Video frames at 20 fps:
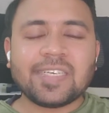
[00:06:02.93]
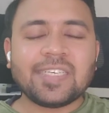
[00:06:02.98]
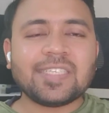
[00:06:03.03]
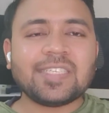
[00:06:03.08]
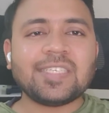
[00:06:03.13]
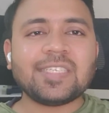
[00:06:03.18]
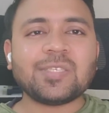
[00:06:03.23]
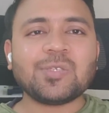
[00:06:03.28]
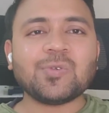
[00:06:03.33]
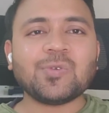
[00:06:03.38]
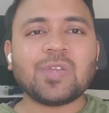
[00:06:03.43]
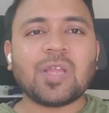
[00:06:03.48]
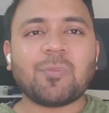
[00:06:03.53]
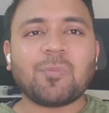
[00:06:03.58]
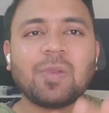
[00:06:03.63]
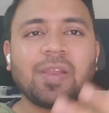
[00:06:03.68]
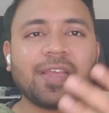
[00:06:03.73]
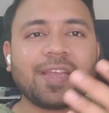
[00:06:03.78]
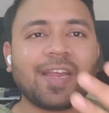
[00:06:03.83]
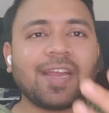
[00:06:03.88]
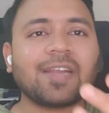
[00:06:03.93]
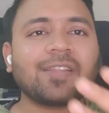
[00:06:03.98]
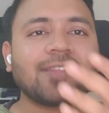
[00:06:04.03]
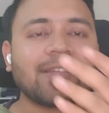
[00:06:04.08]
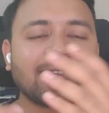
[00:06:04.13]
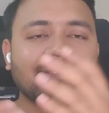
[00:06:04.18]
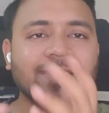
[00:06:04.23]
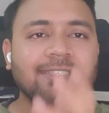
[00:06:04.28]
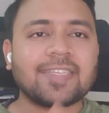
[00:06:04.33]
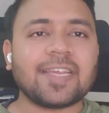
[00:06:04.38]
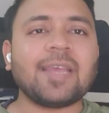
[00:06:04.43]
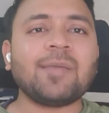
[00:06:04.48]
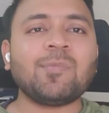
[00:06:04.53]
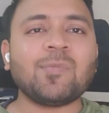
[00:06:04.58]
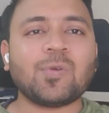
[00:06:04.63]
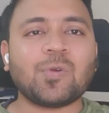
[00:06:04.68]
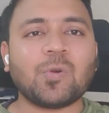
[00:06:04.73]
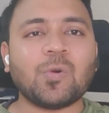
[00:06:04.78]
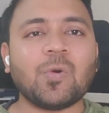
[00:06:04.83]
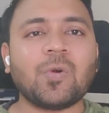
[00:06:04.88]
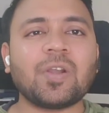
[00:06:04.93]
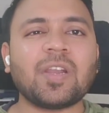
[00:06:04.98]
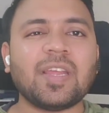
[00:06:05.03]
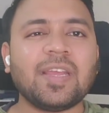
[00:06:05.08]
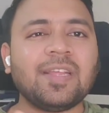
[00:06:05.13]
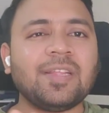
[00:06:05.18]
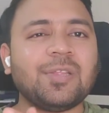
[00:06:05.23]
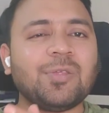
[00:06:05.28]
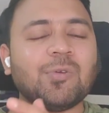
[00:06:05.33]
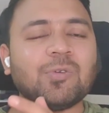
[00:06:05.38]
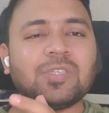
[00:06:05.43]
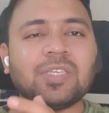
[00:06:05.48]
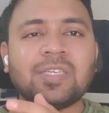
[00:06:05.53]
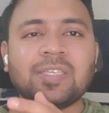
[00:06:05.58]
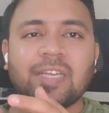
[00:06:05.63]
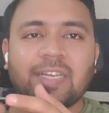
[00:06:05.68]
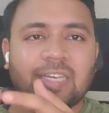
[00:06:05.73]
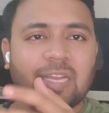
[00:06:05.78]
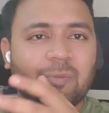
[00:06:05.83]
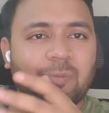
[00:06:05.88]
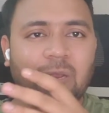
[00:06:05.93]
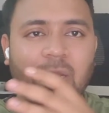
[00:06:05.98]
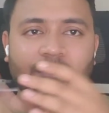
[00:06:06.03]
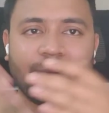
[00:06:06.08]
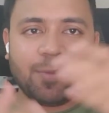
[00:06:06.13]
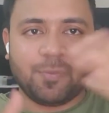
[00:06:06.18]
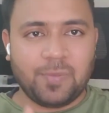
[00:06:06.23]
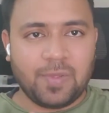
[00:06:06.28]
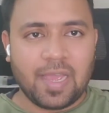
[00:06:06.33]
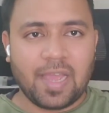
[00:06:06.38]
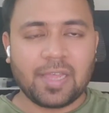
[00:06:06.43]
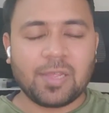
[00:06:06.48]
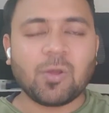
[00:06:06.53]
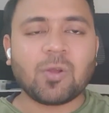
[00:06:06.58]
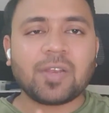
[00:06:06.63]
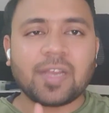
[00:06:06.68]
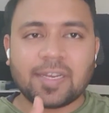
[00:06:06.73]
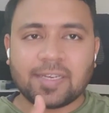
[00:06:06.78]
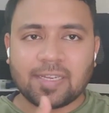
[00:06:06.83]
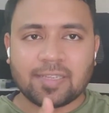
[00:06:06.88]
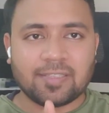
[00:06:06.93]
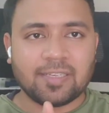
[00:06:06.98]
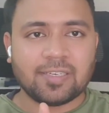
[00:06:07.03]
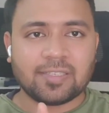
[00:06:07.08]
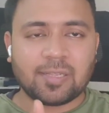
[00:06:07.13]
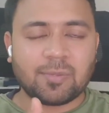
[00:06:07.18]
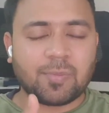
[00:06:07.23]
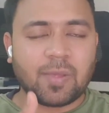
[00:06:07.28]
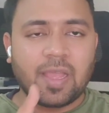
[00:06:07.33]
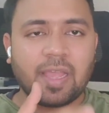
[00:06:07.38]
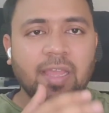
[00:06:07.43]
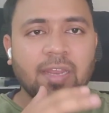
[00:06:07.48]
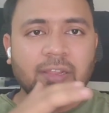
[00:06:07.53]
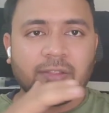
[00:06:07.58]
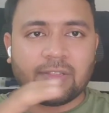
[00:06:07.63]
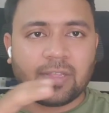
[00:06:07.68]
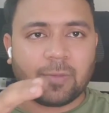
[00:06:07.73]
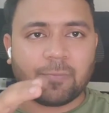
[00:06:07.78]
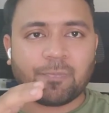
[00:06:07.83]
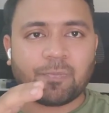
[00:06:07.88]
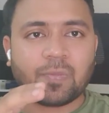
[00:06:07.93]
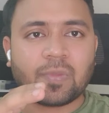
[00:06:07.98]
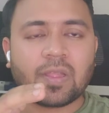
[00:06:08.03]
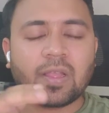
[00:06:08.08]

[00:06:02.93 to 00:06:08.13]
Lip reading: easy to replicate the same code using data frame API or data sets API, anything.